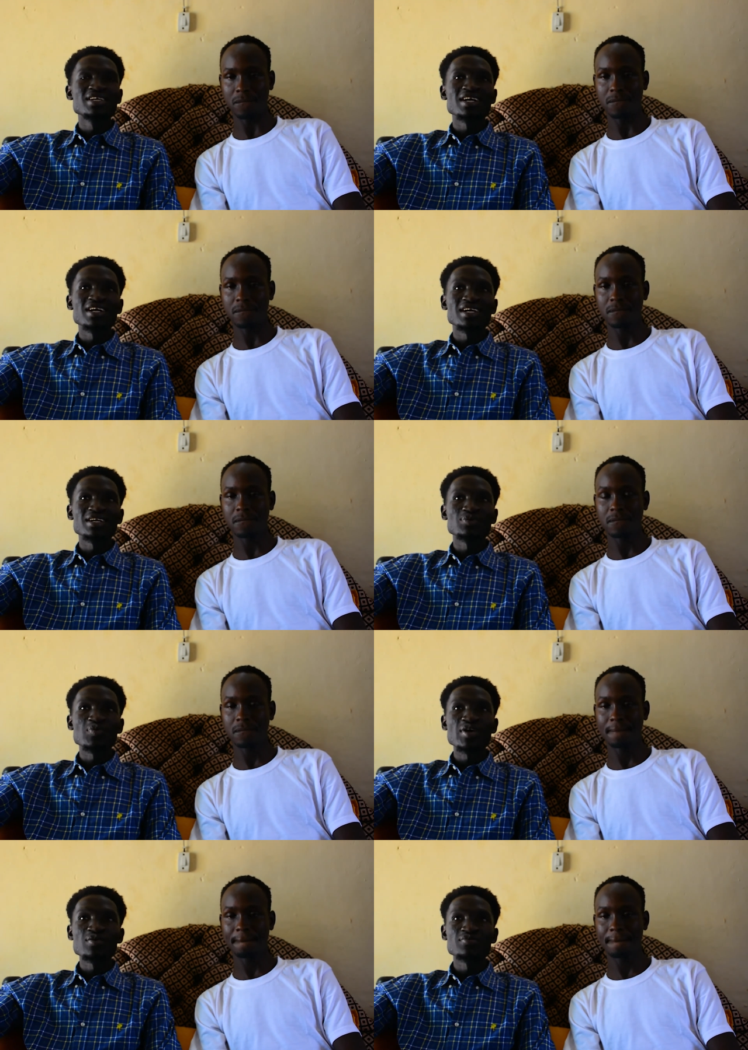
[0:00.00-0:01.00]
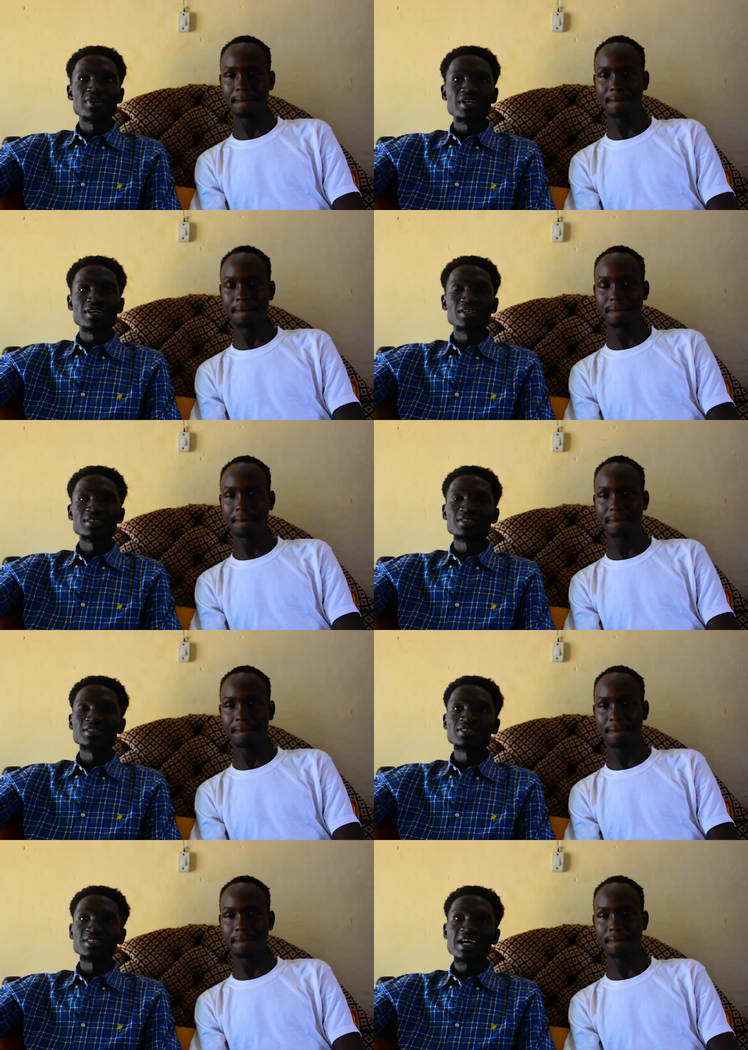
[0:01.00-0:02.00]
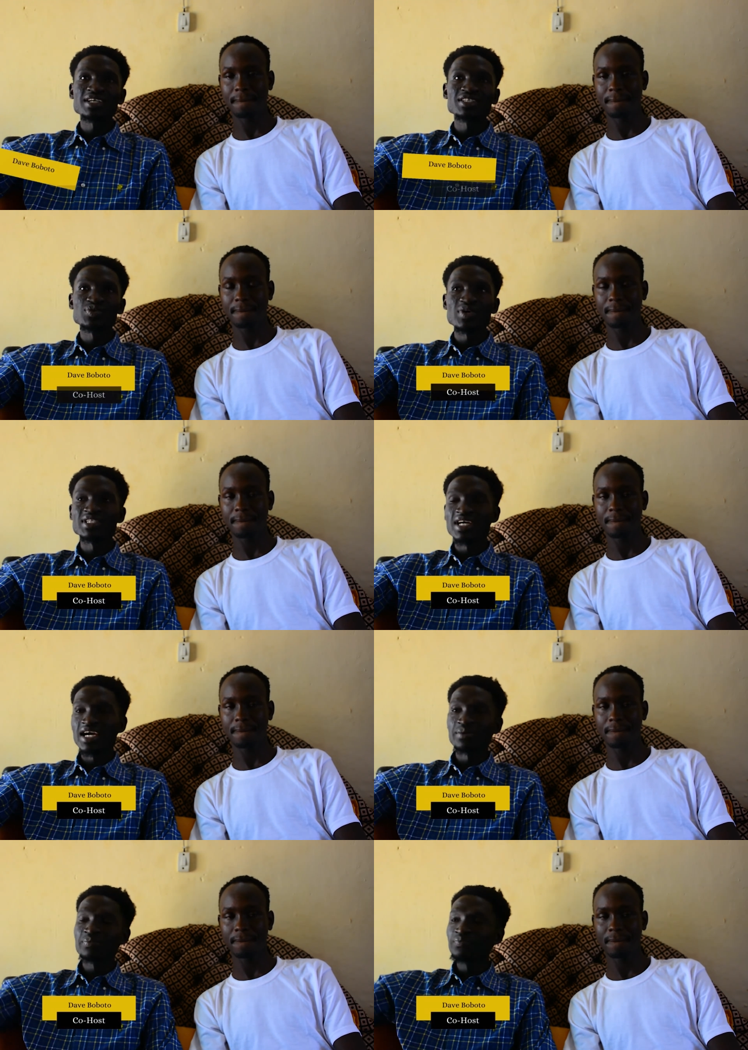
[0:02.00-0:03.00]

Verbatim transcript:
Speaker 1: Mm. Uh, one of uh, artists one time